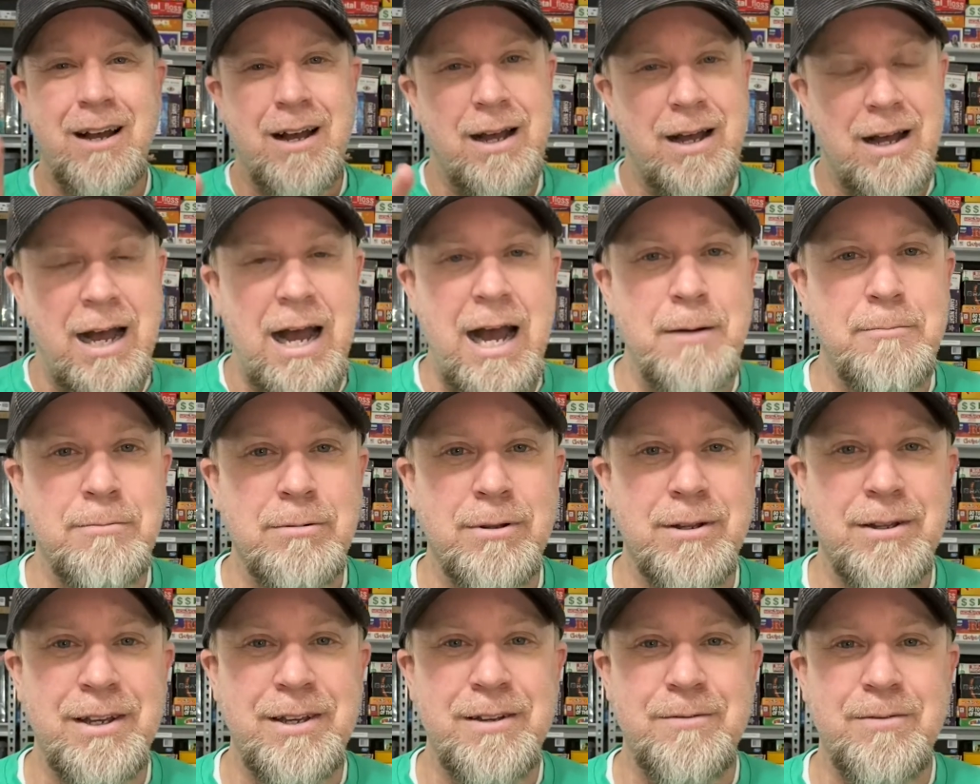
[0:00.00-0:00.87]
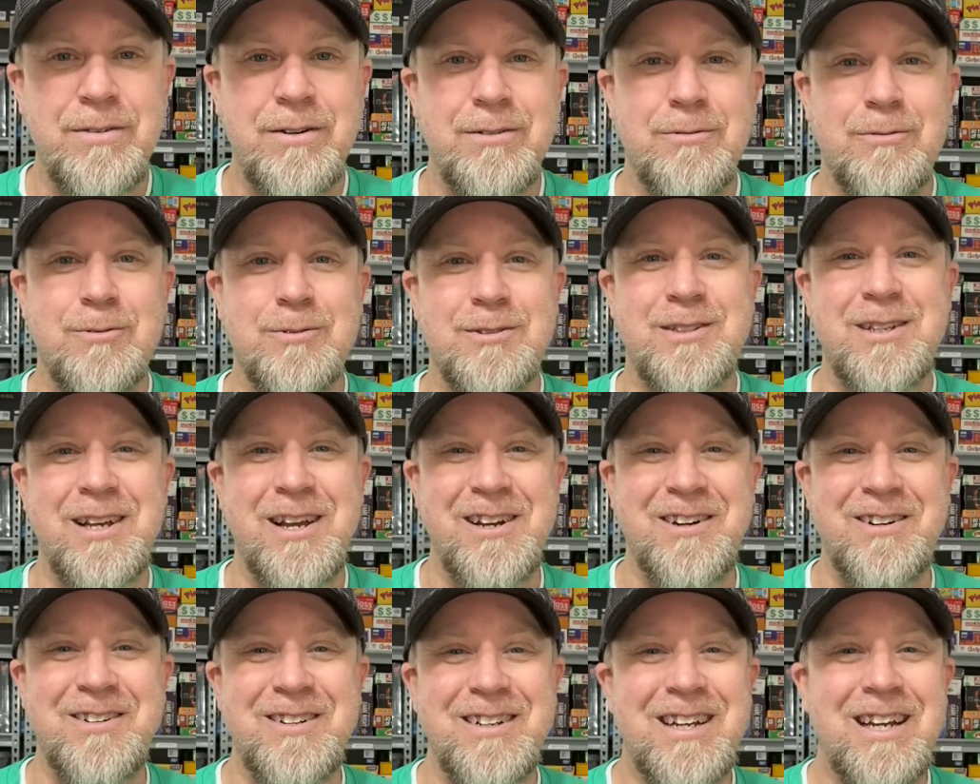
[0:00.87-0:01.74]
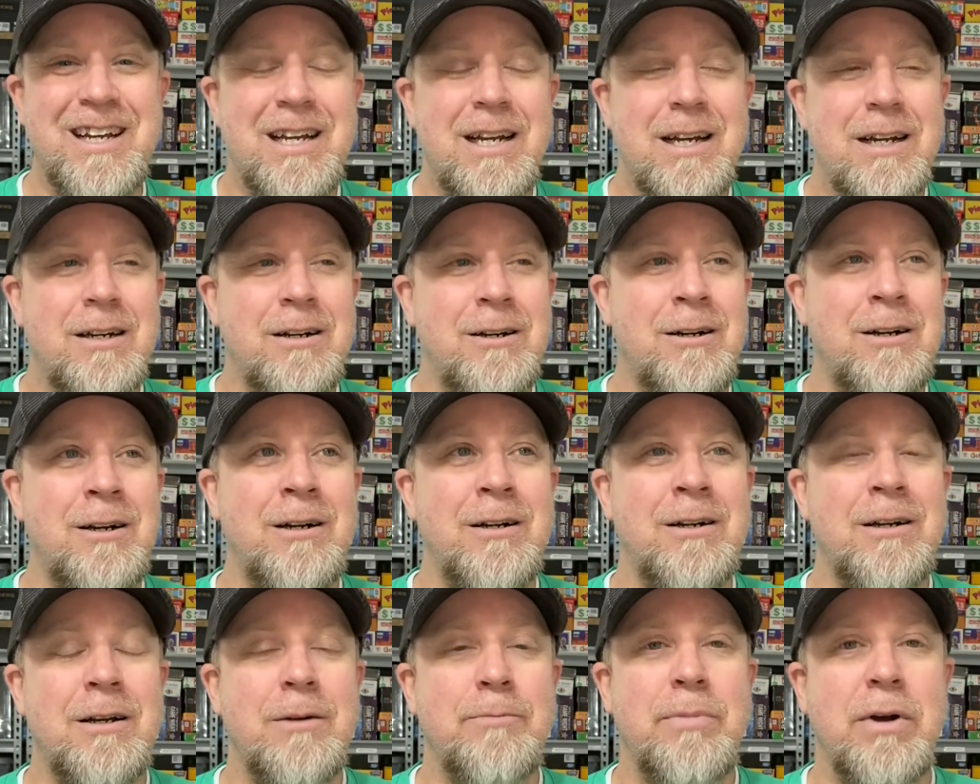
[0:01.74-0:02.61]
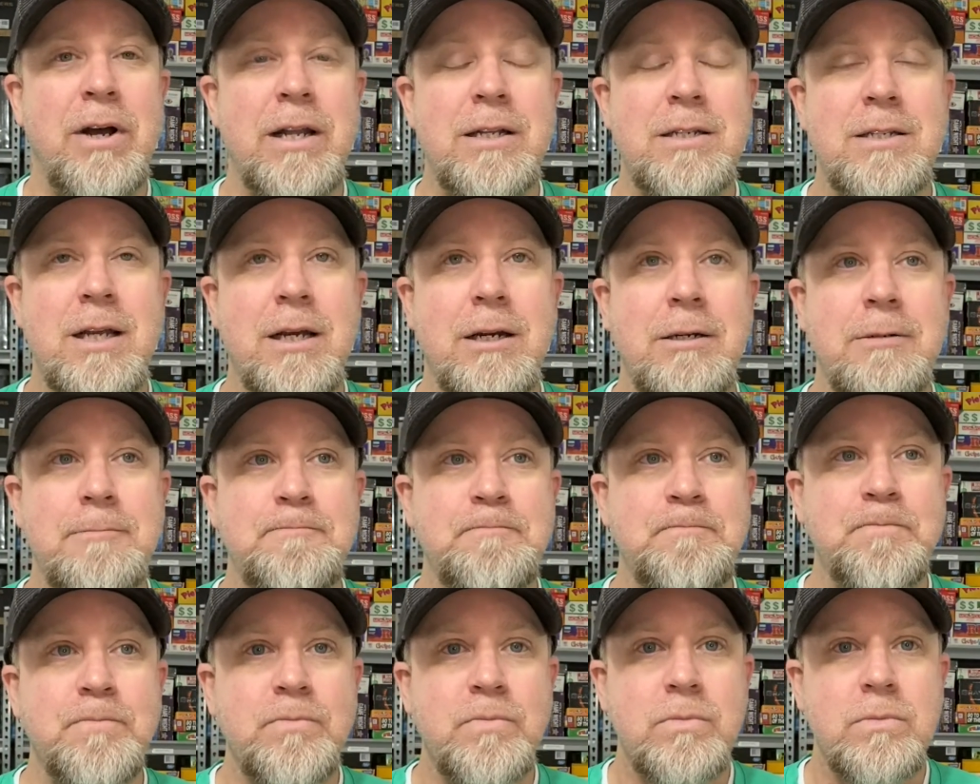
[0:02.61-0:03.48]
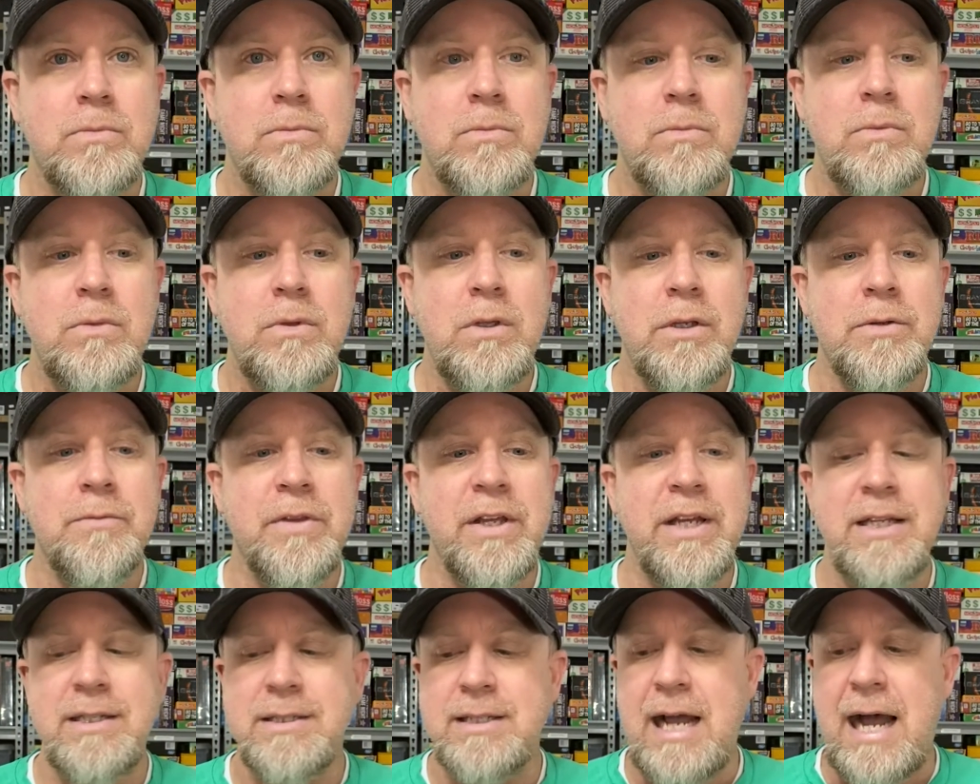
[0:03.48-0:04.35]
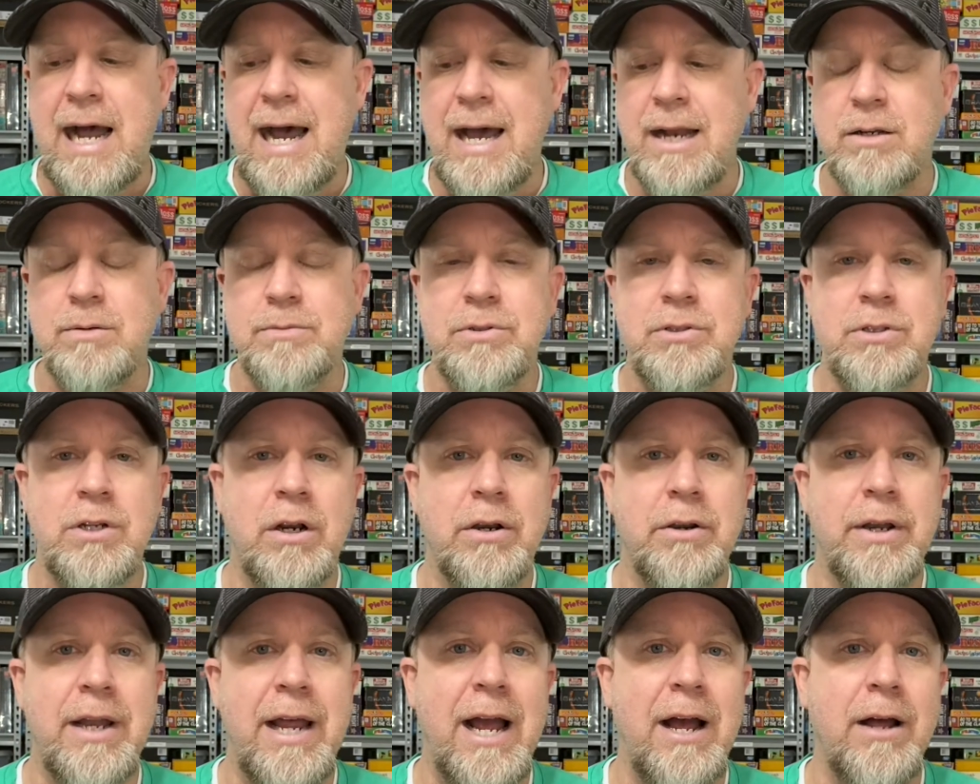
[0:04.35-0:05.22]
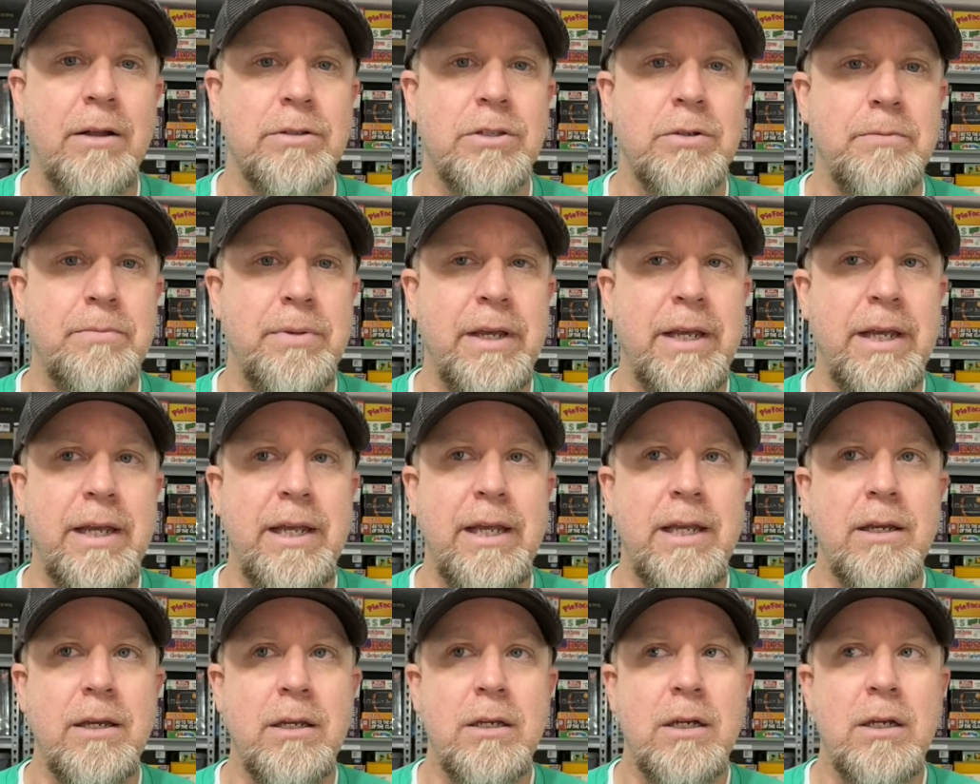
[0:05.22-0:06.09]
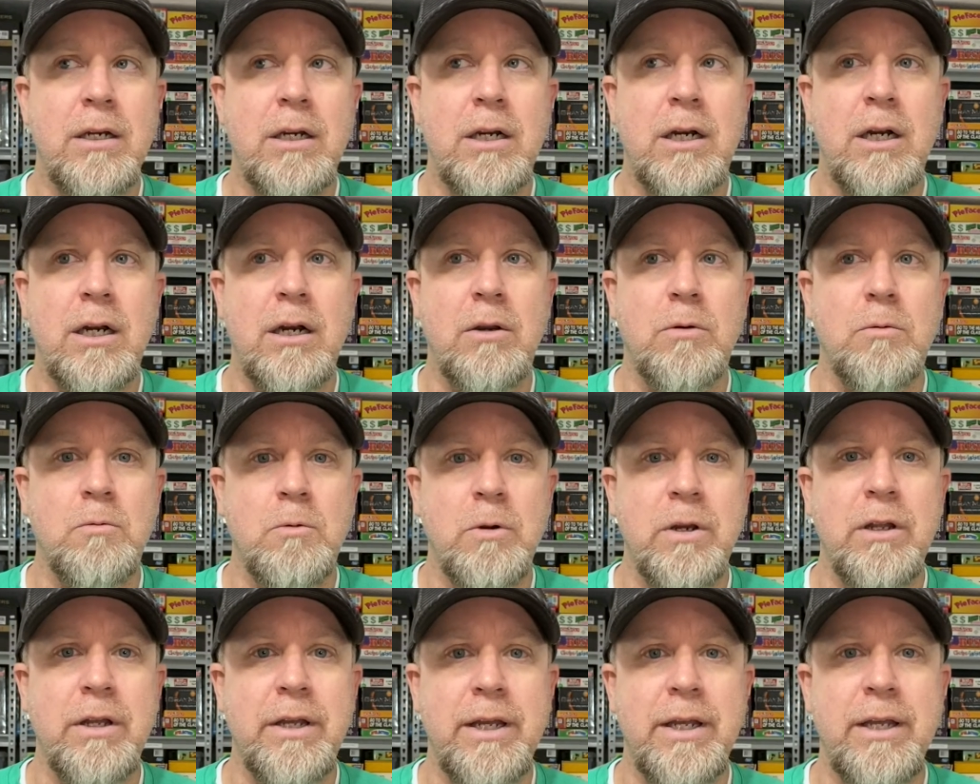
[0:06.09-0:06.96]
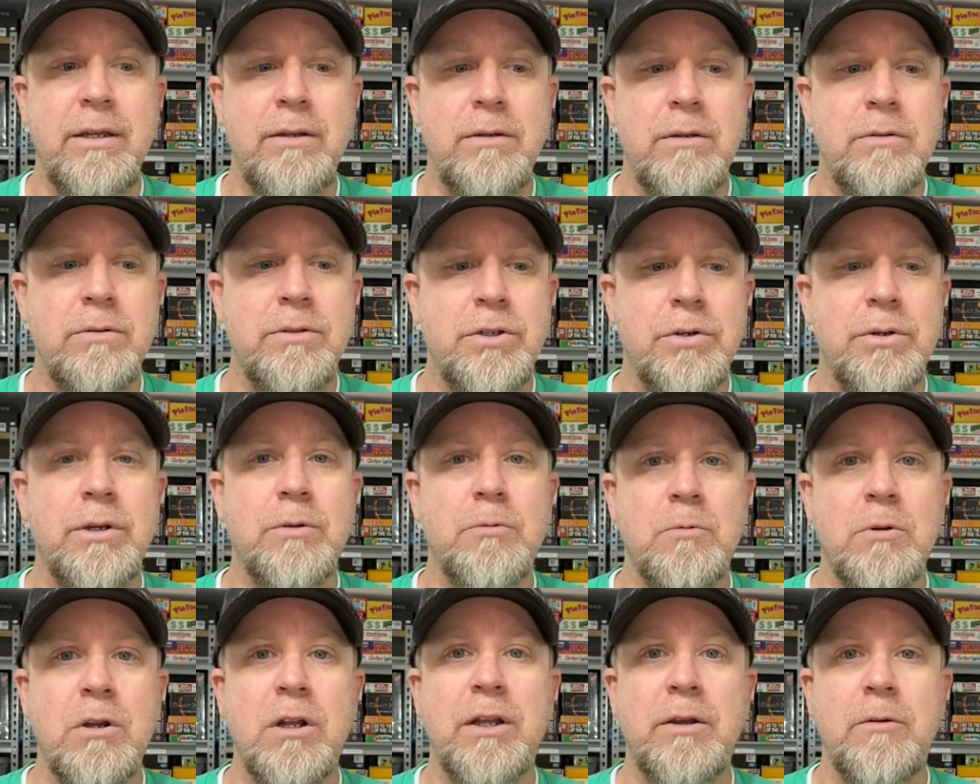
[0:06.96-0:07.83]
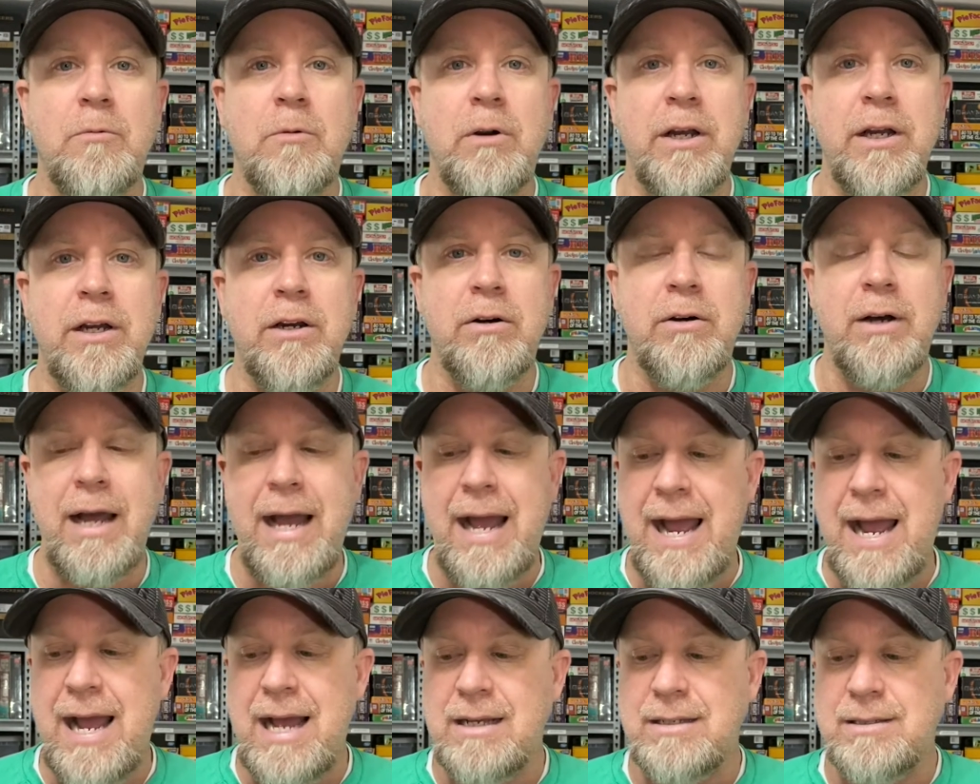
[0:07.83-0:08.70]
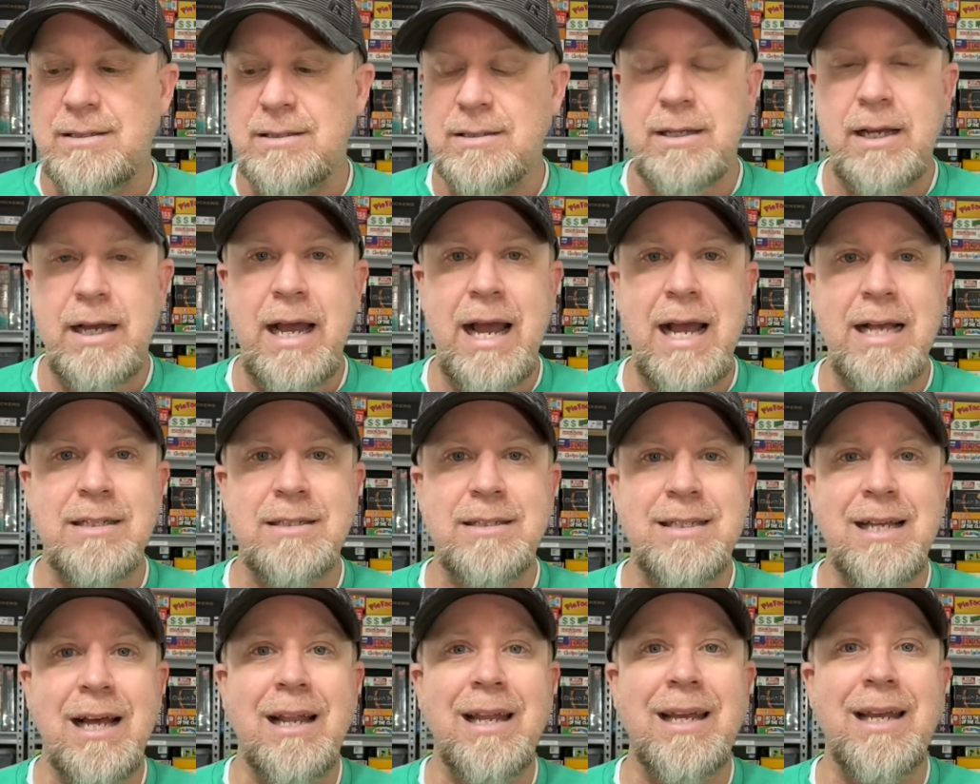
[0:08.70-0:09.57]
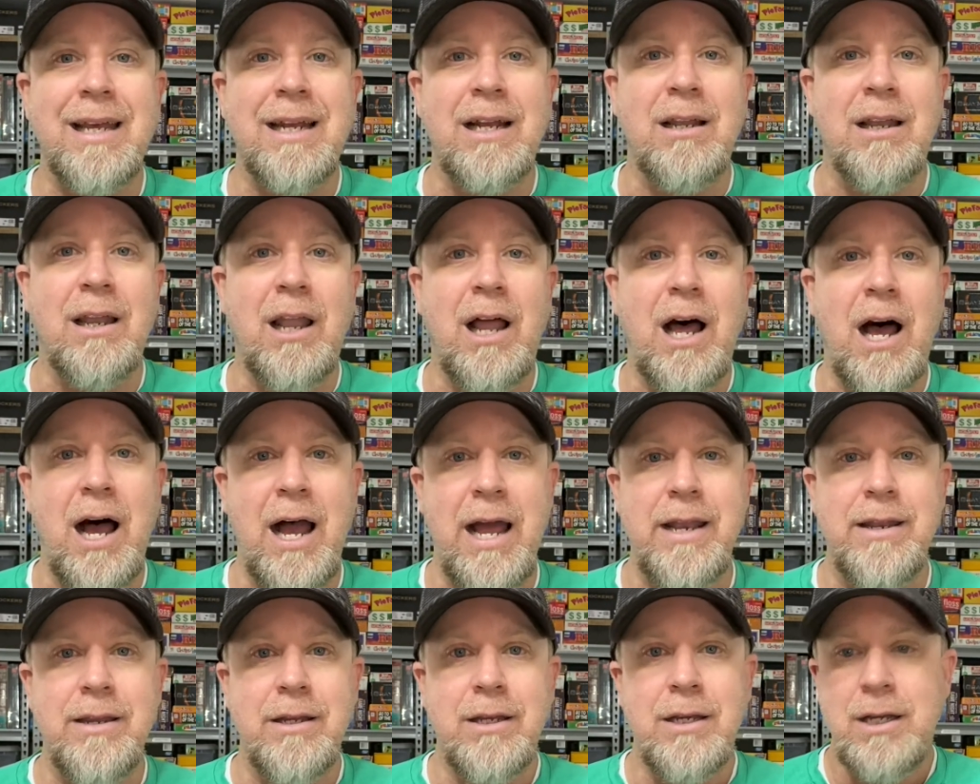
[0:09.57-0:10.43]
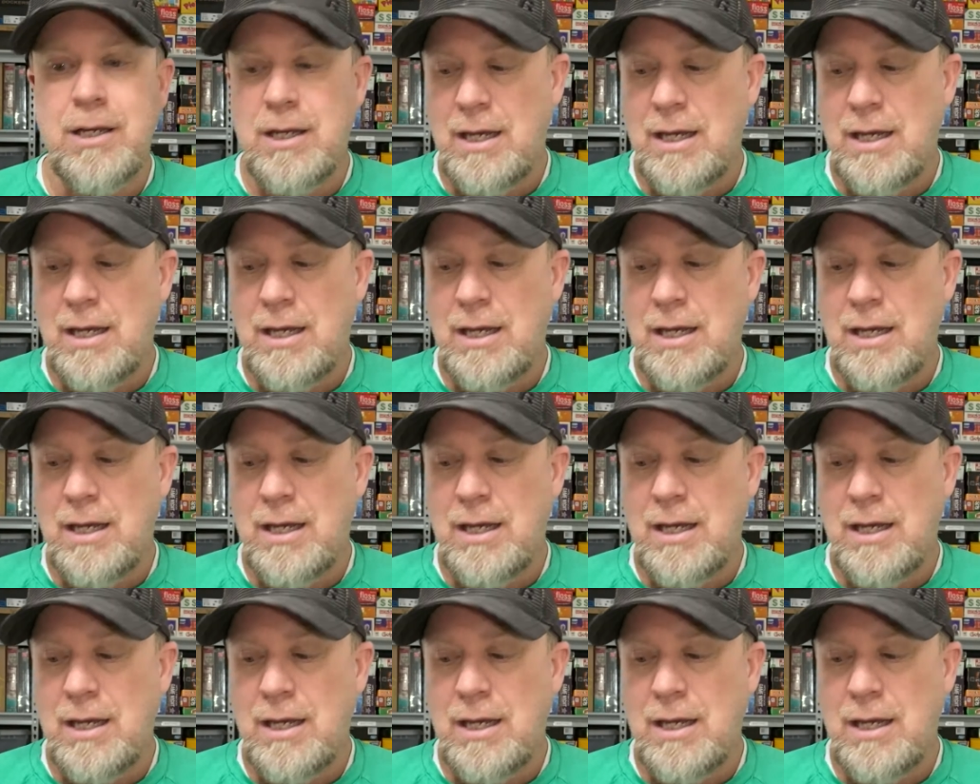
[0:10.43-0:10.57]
I believe will sell. But these items turned out to be really doing really well as selling in a lot.